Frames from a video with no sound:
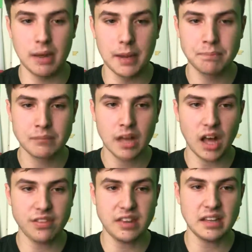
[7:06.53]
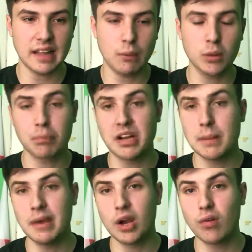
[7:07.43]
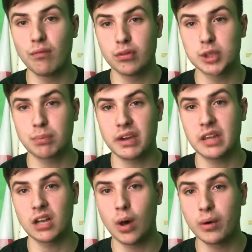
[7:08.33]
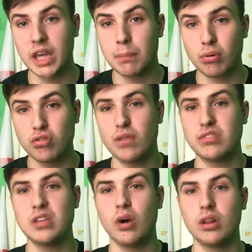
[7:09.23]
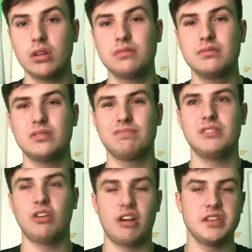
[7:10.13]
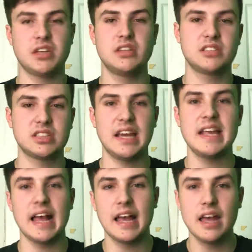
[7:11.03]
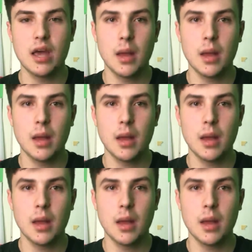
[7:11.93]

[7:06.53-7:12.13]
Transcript: But I think that would breed a bit of confidence, bringing the goalkeeper, who's obviously not, all right, you can say that